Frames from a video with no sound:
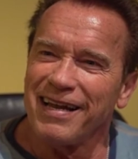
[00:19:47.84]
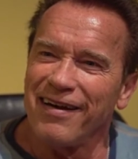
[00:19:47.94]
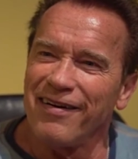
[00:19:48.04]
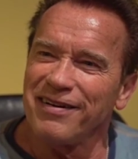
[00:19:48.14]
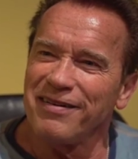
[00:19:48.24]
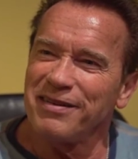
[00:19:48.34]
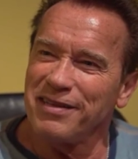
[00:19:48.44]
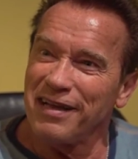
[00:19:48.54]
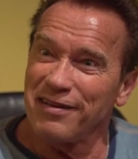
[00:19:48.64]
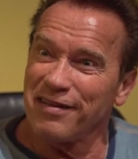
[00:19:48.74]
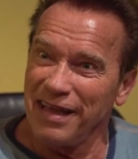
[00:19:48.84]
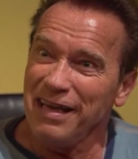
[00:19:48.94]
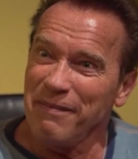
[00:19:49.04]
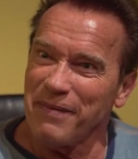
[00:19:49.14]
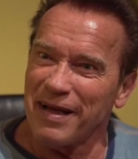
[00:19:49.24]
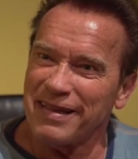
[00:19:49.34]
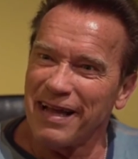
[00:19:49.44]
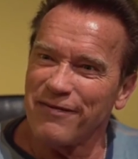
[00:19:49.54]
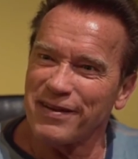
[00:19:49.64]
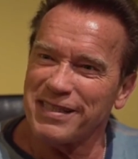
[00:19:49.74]
You know, and you have to think about
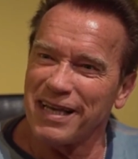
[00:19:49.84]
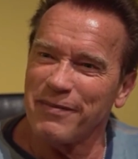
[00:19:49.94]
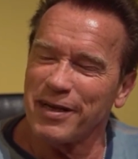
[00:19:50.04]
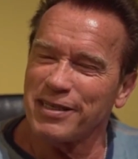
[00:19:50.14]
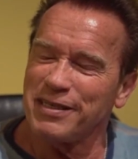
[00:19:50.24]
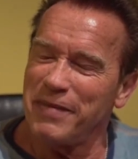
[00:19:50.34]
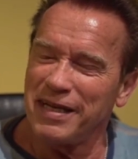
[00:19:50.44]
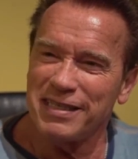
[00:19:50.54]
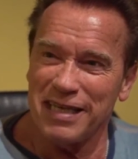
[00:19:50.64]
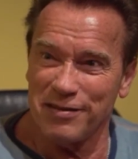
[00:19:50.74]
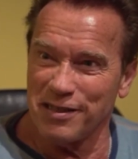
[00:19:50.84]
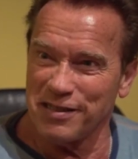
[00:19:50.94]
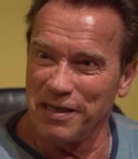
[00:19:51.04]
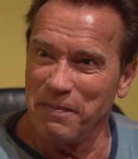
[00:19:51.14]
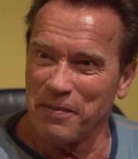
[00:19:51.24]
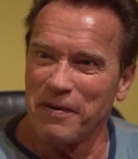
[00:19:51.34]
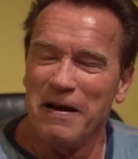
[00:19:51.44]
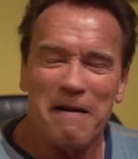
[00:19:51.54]
that for a second because he made it sound so simple,